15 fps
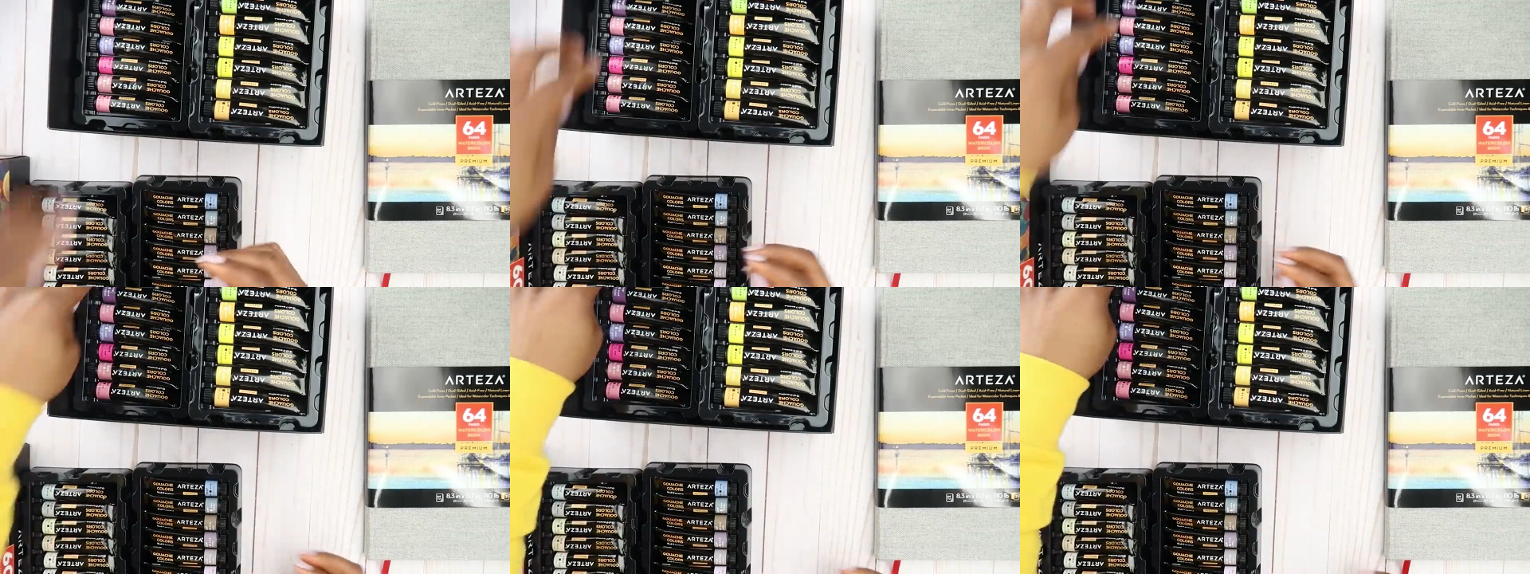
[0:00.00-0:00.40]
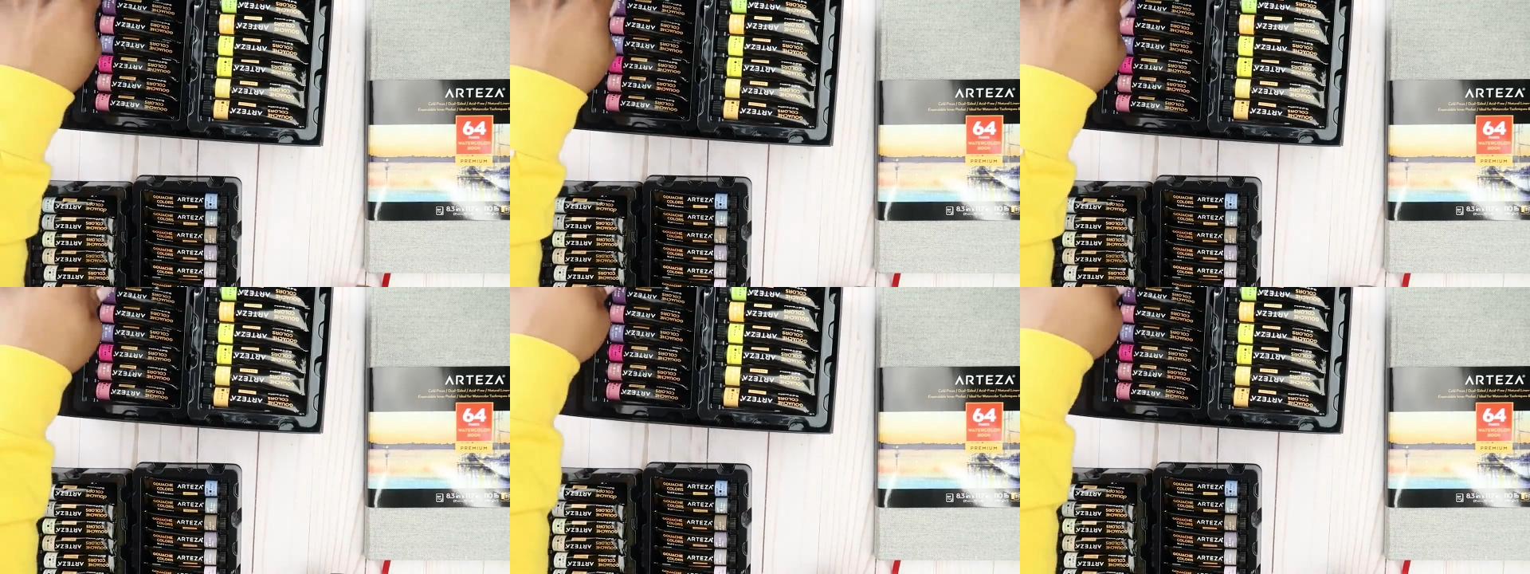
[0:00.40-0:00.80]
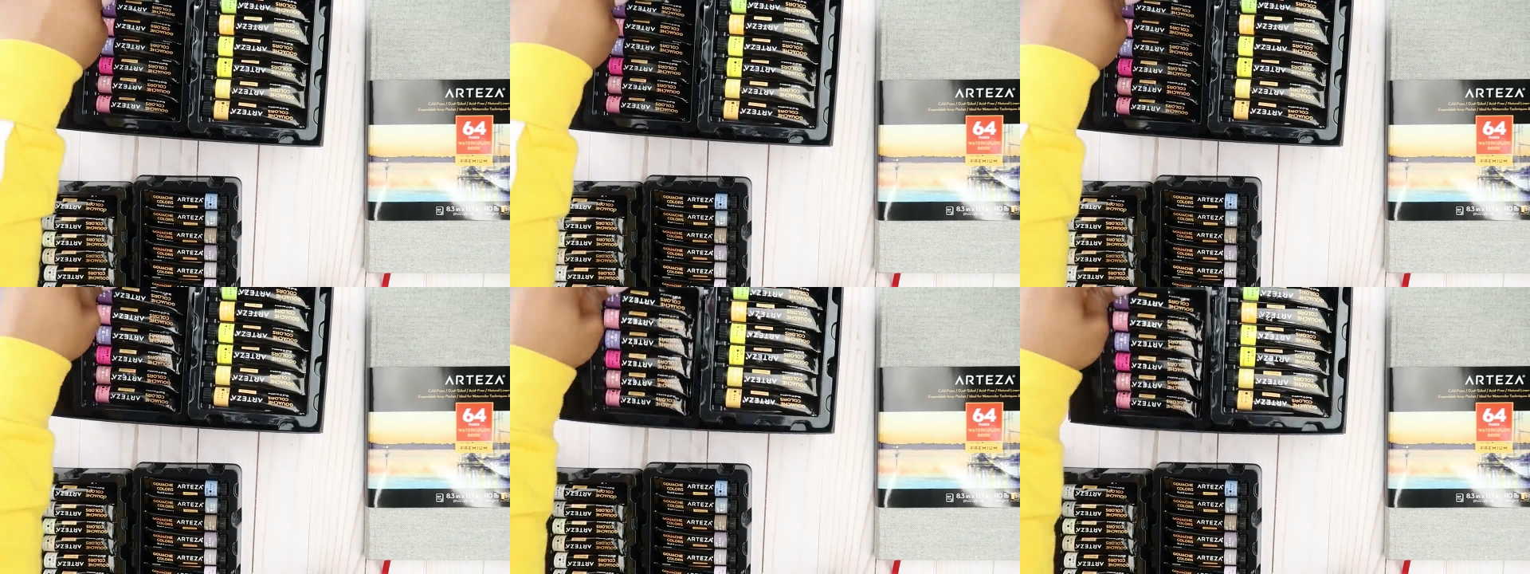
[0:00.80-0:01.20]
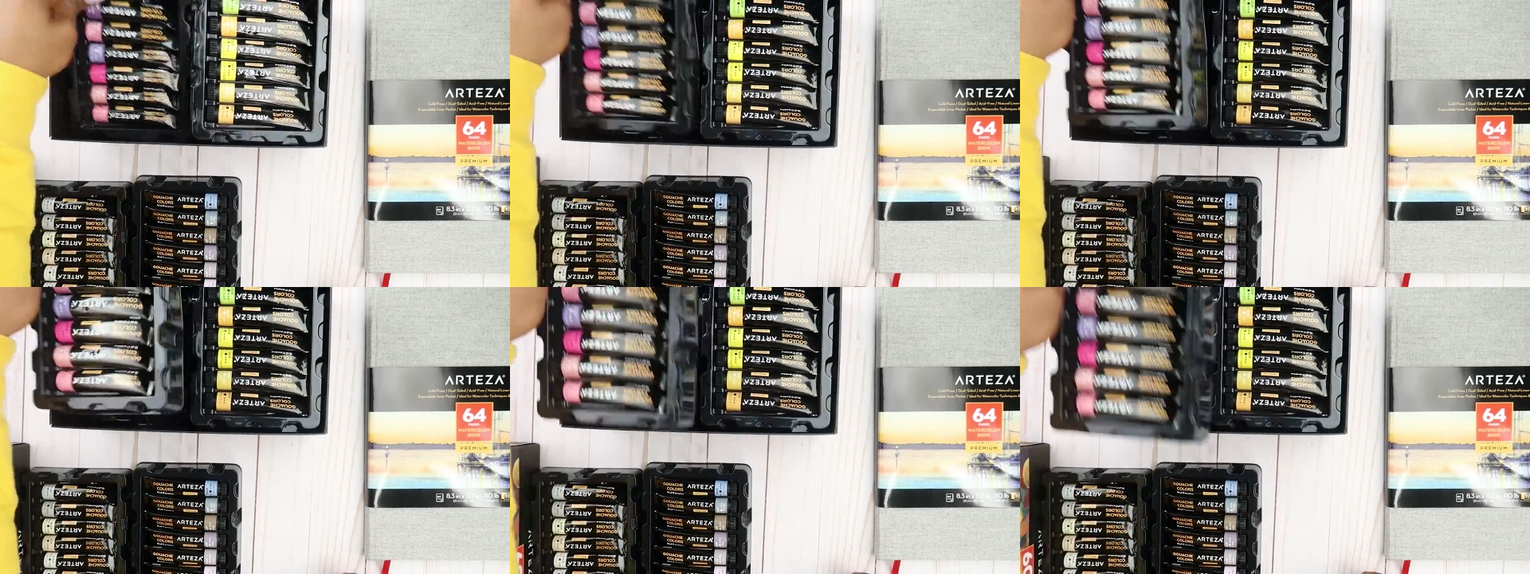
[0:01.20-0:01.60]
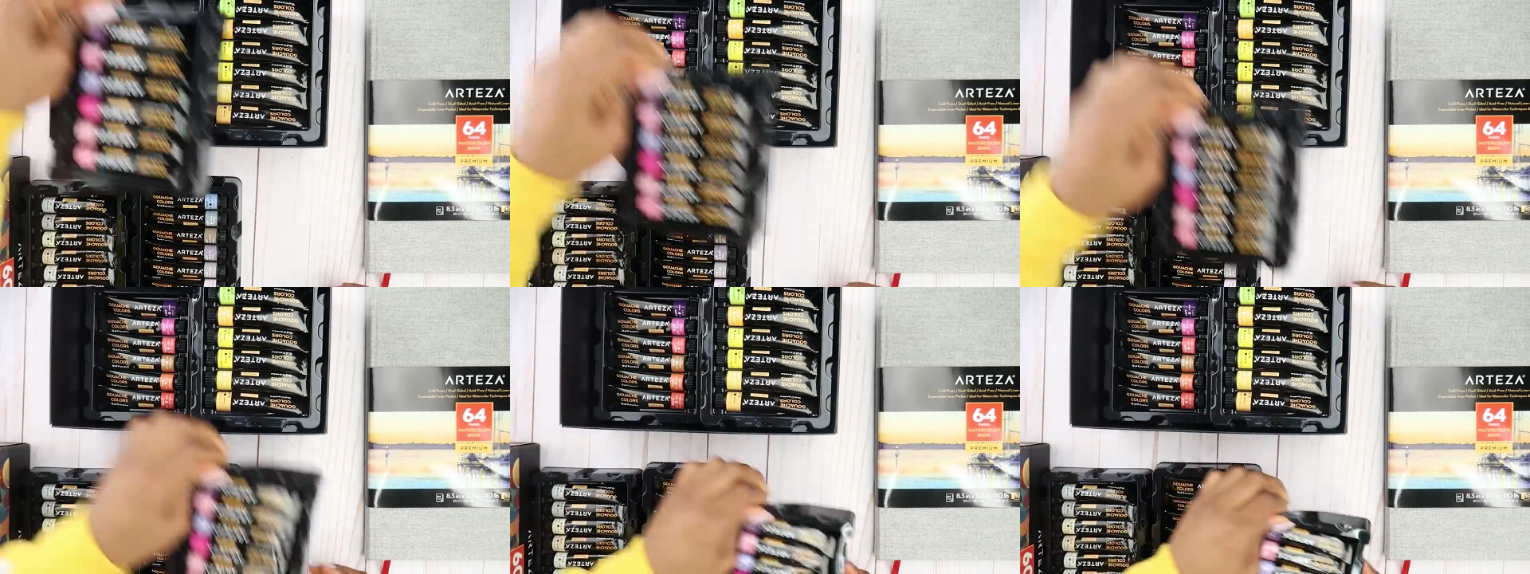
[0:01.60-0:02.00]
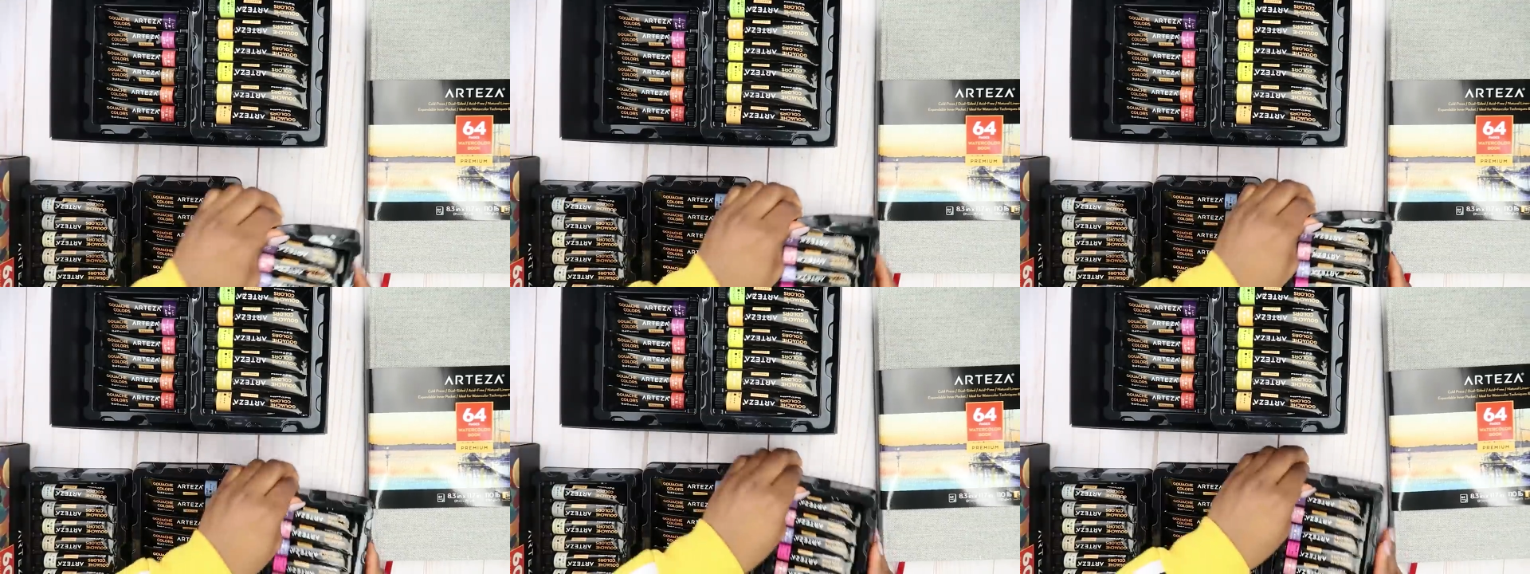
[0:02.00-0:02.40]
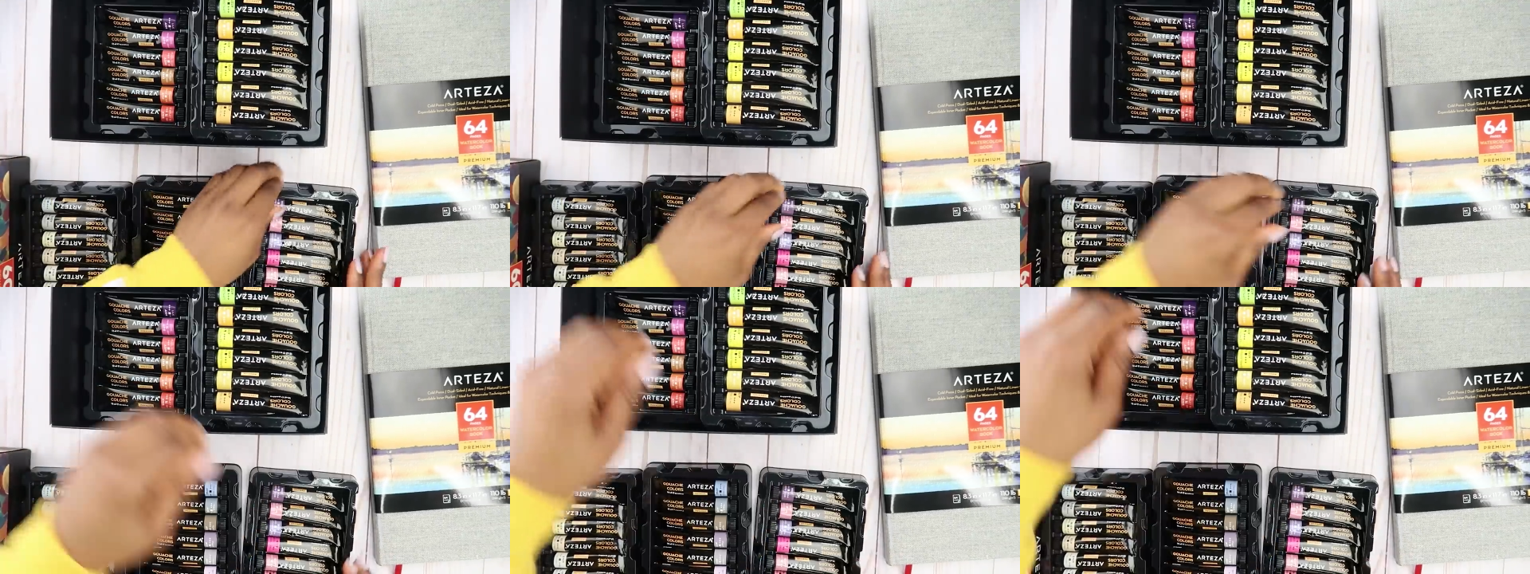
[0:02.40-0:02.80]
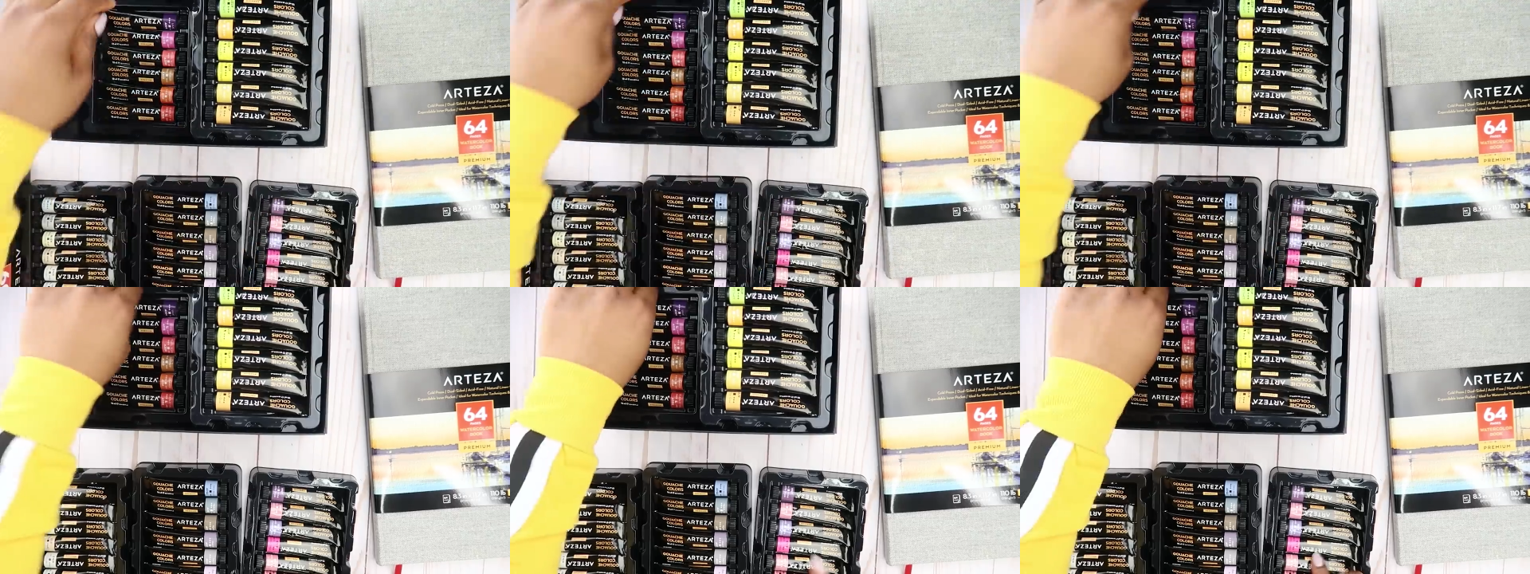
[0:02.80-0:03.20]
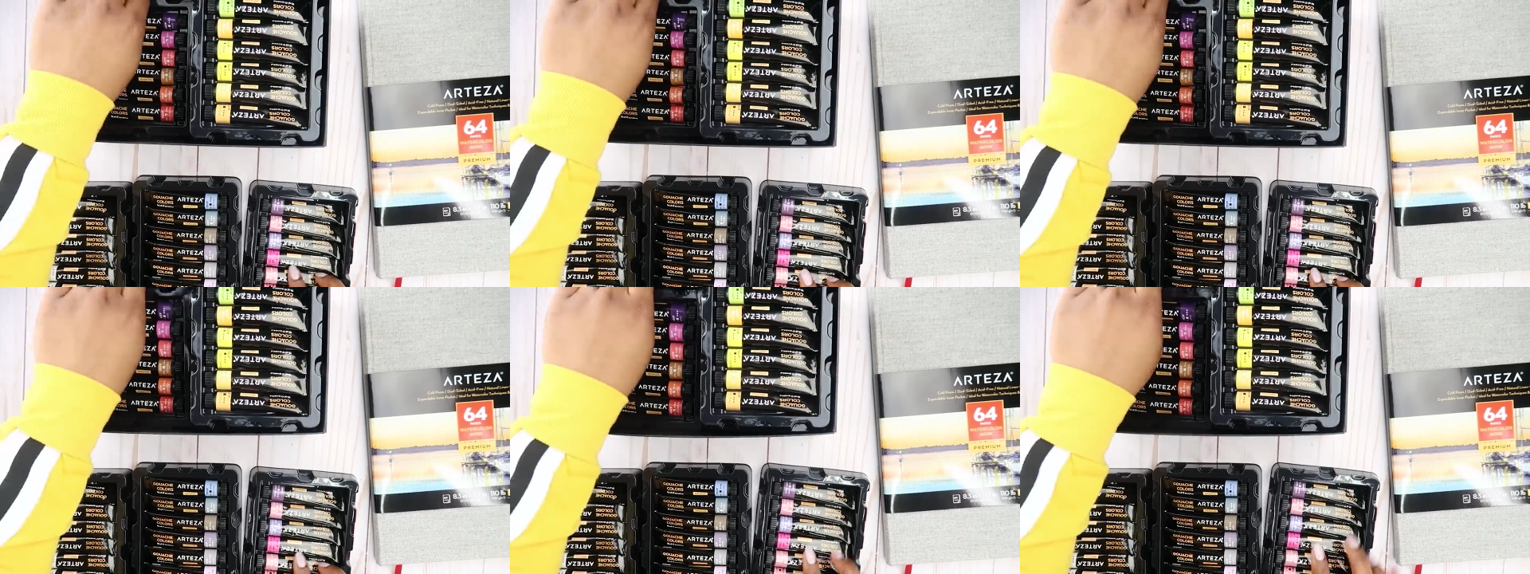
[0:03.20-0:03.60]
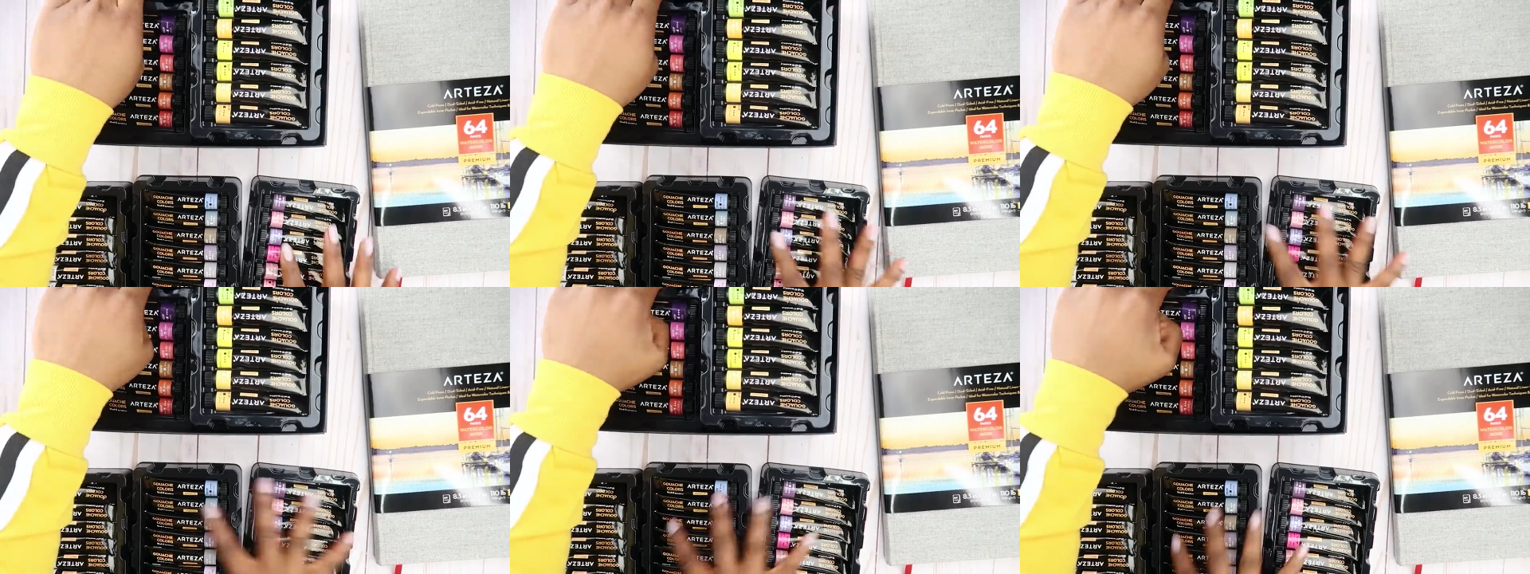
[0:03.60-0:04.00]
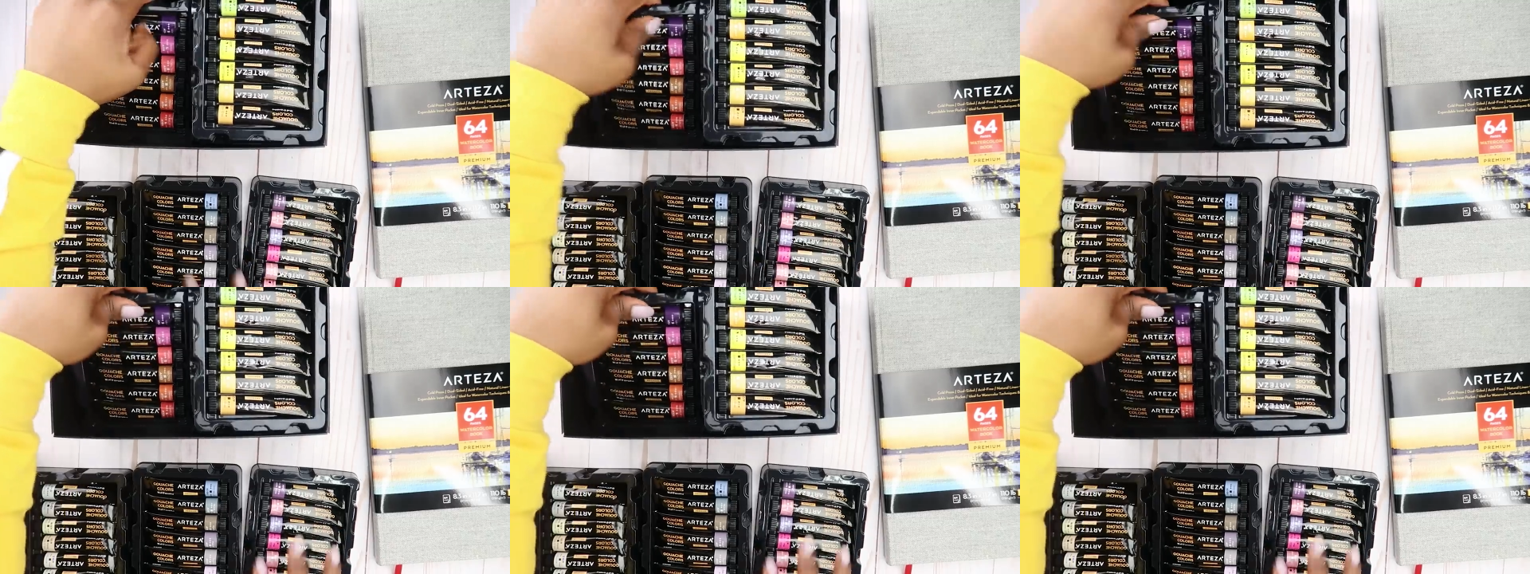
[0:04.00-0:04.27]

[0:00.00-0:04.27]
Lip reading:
[unreadable: no face in view]